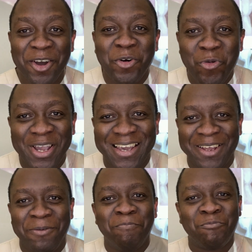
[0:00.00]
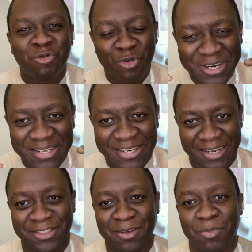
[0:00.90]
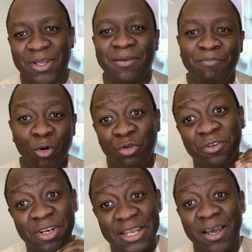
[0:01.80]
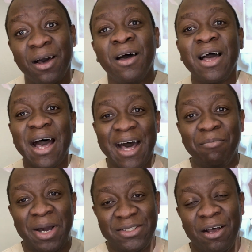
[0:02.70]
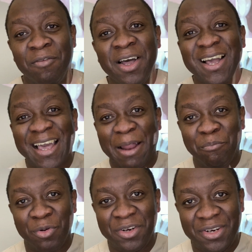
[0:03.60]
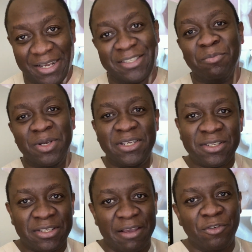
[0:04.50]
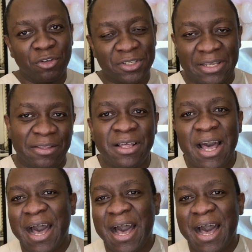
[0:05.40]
we can predictably, both Niha and myself can predictably save your teeth